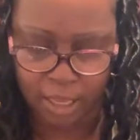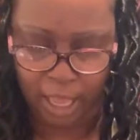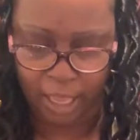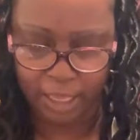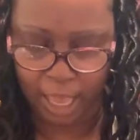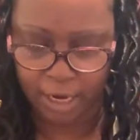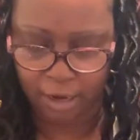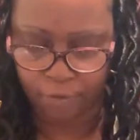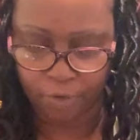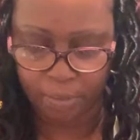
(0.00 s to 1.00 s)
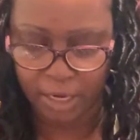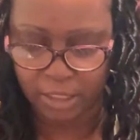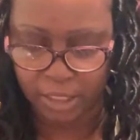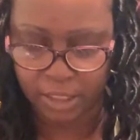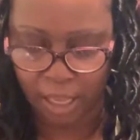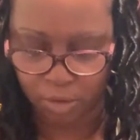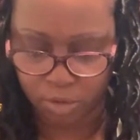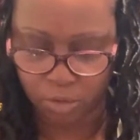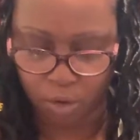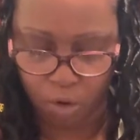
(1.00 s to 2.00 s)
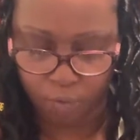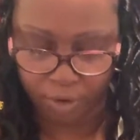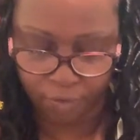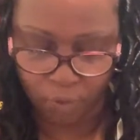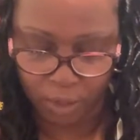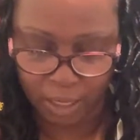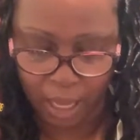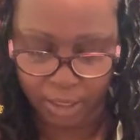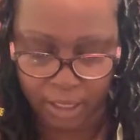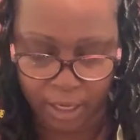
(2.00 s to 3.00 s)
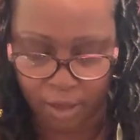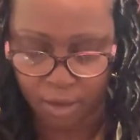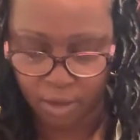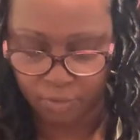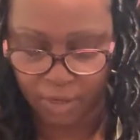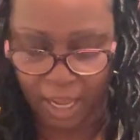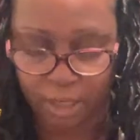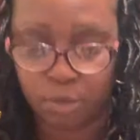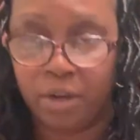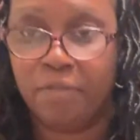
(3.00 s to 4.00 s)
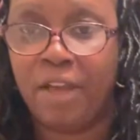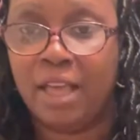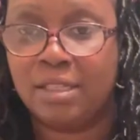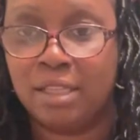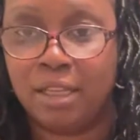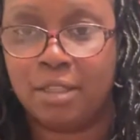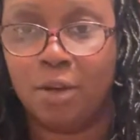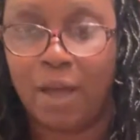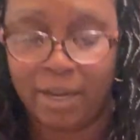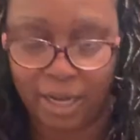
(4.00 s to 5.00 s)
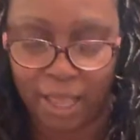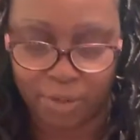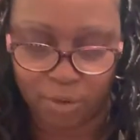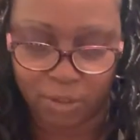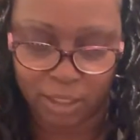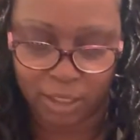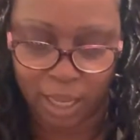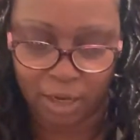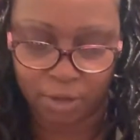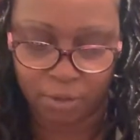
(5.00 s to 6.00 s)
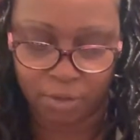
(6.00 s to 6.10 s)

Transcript: I got it from their discount store over in Fort Lauderdale for like 25 cents. So I didn't have to go to the Dollar Tree